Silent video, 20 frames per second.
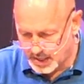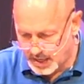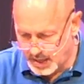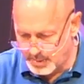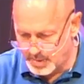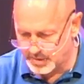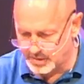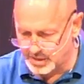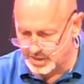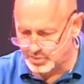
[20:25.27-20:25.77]

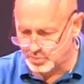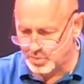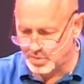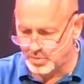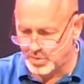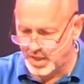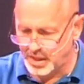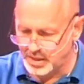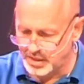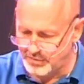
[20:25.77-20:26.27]
How about this
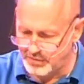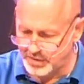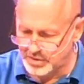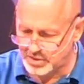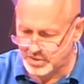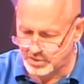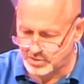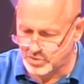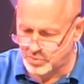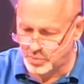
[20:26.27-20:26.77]
one? At Living
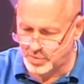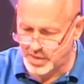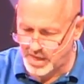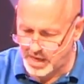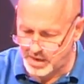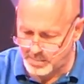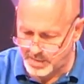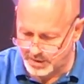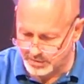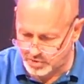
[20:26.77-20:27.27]
Stones, we're
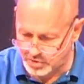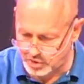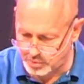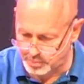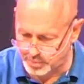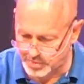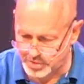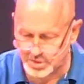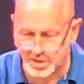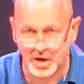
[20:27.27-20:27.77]
not about
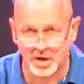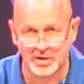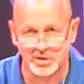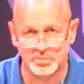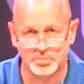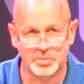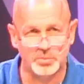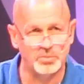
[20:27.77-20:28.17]
superstars,